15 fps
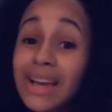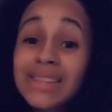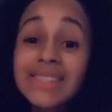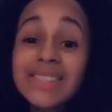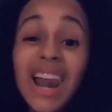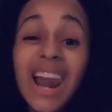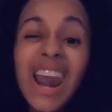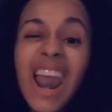
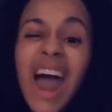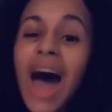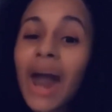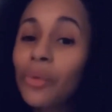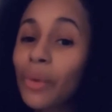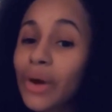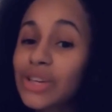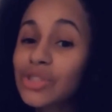It's a
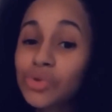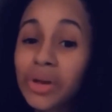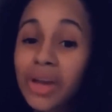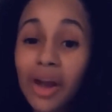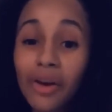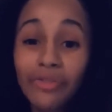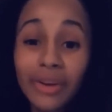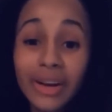lot of ways to
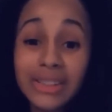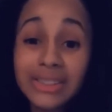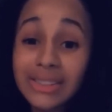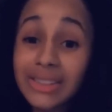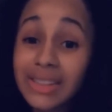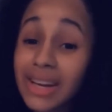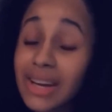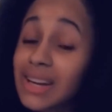get rich.
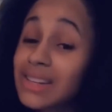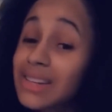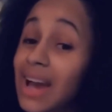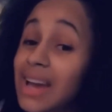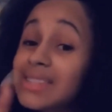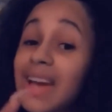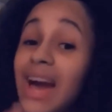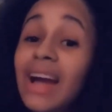
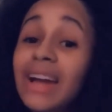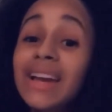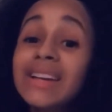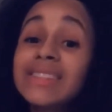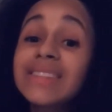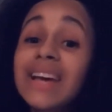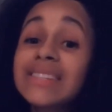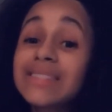Y'all just gotta
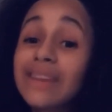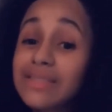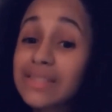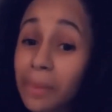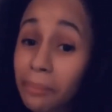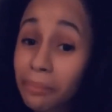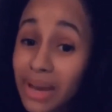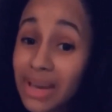get yourself
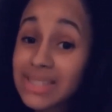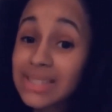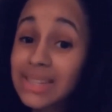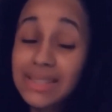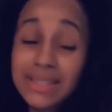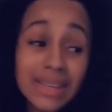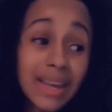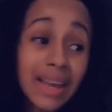some
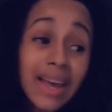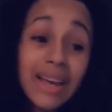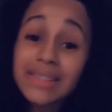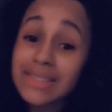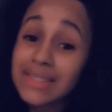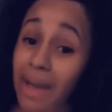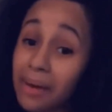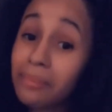business.
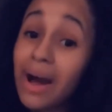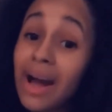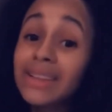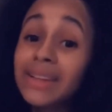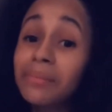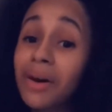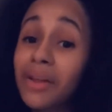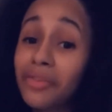Stop
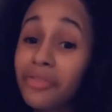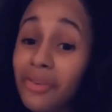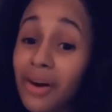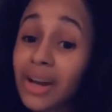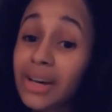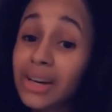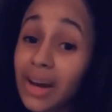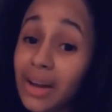minding
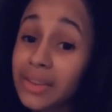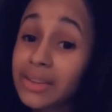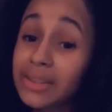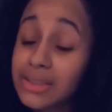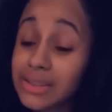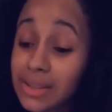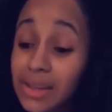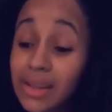motherfucking
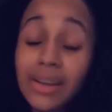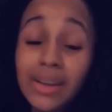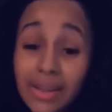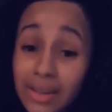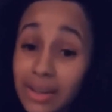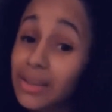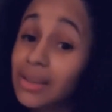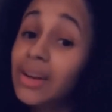others.
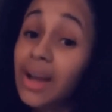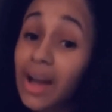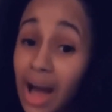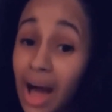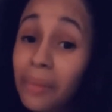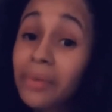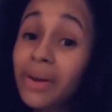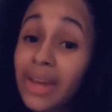I'm
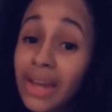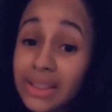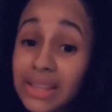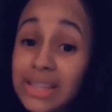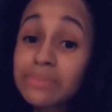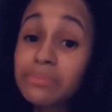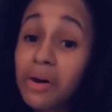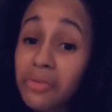gonna get
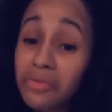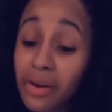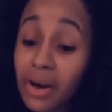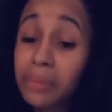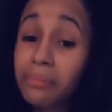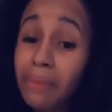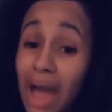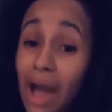this
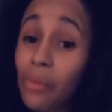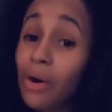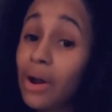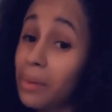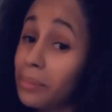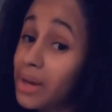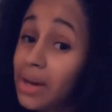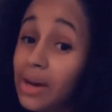motherfucking bag
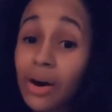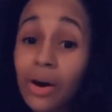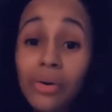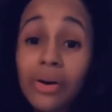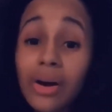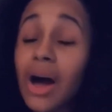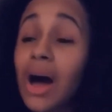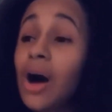while I'm here,
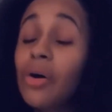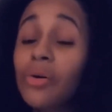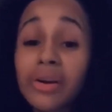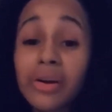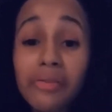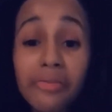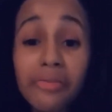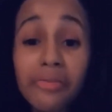ho. I don't give a